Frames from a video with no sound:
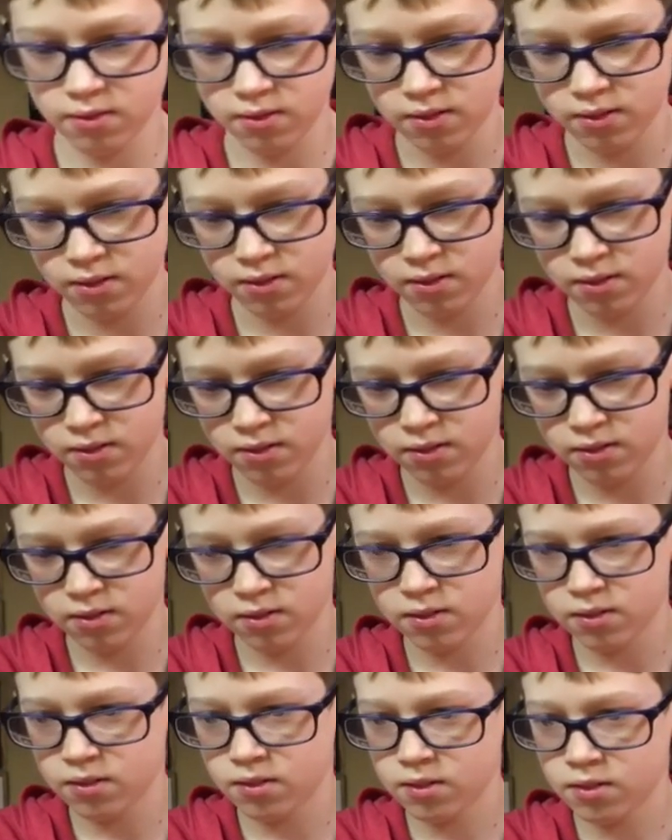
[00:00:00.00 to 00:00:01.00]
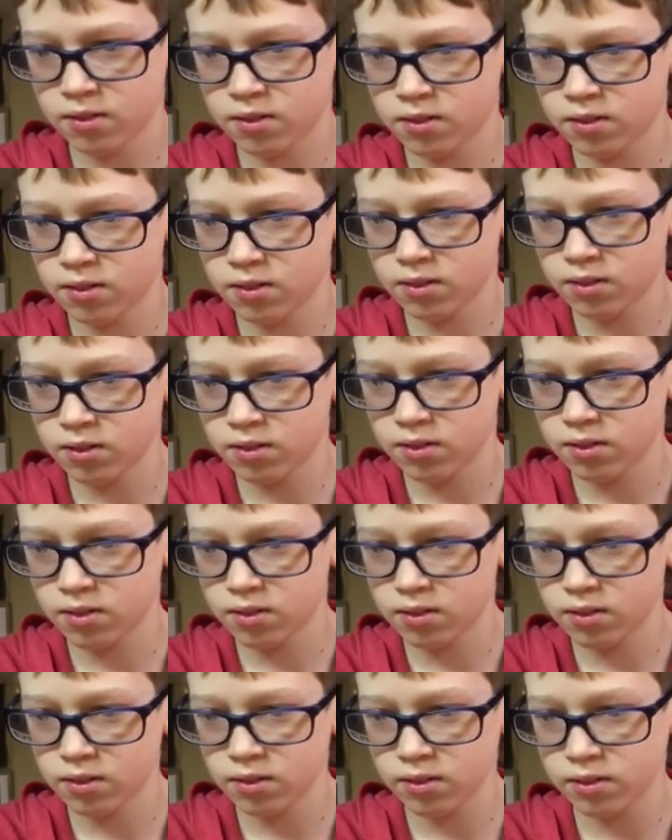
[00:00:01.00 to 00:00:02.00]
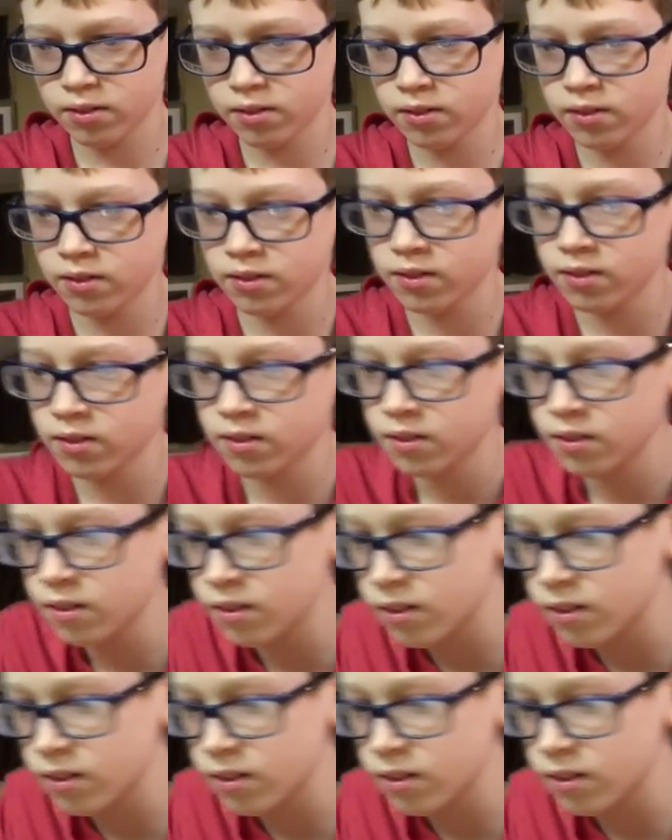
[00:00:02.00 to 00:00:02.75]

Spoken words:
The person shown says nothing.